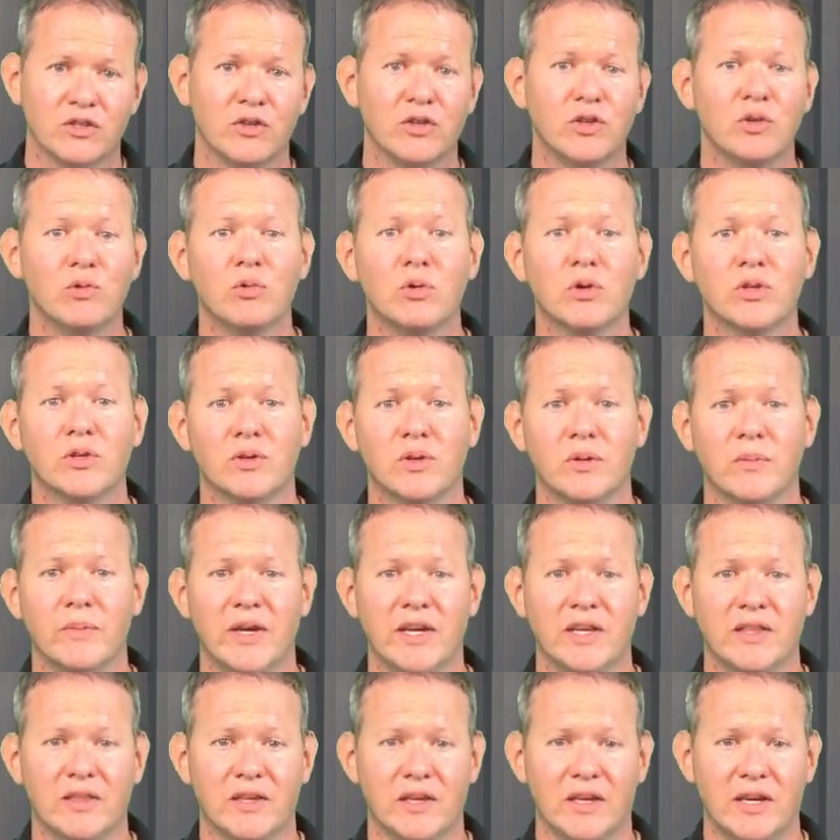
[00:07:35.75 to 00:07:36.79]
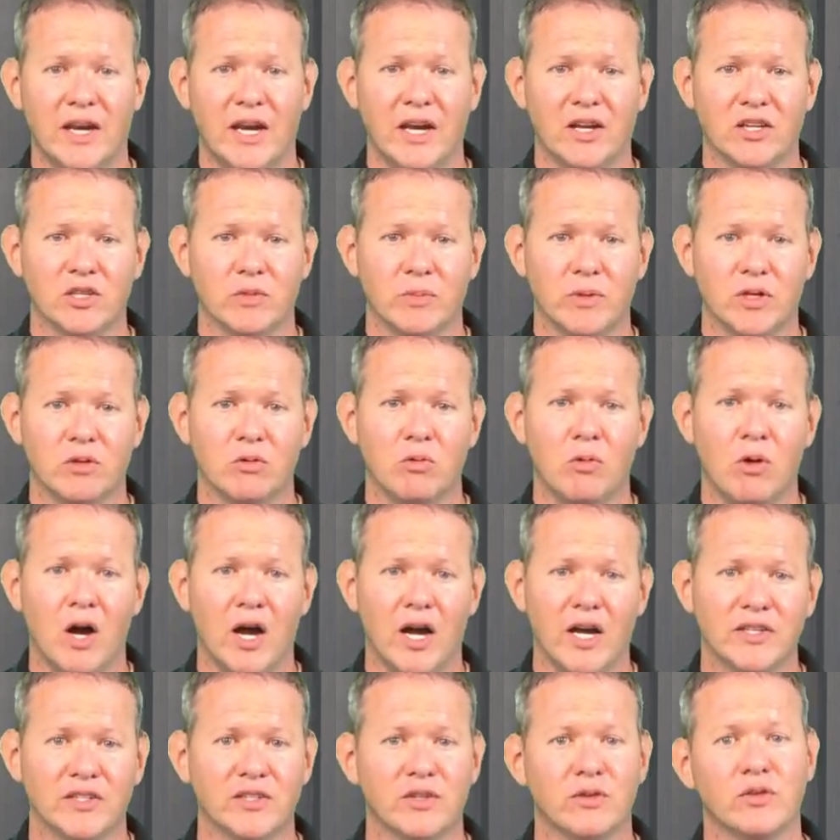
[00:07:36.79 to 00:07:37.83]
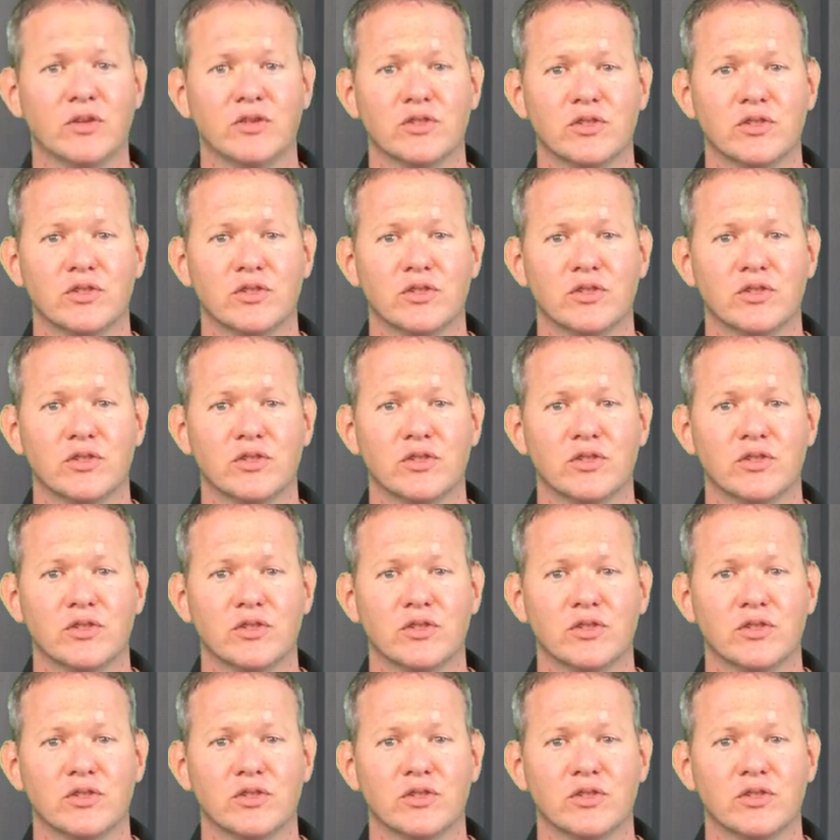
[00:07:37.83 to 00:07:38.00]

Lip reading: So you want to make the announcement twice.